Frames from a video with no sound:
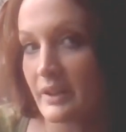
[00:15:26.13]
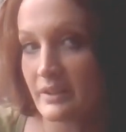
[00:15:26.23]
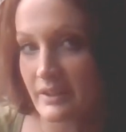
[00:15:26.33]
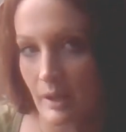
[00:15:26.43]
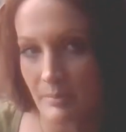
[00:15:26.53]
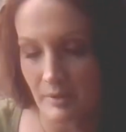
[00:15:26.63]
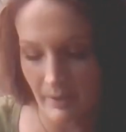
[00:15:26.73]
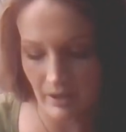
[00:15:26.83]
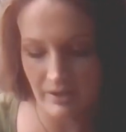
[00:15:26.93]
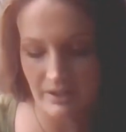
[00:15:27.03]
in depth
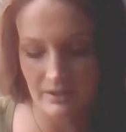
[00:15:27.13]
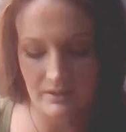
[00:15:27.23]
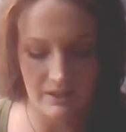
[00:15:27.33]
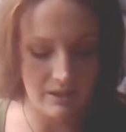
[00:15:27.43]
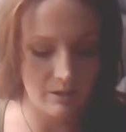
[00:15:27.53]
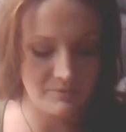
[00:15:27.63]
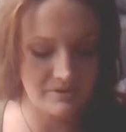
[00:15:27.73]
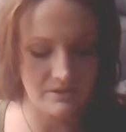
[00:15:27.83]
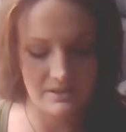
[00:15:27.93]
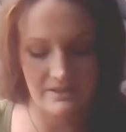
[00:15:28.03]
about it. It helps
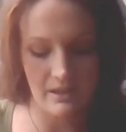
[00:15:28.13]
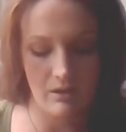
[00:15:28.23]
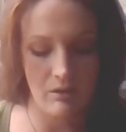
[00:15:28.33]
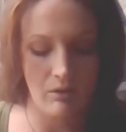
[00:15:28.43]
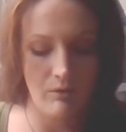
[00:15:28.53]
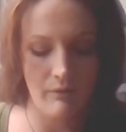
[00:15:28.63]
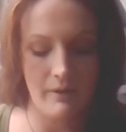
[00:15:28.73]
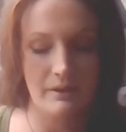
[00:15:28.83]
clean out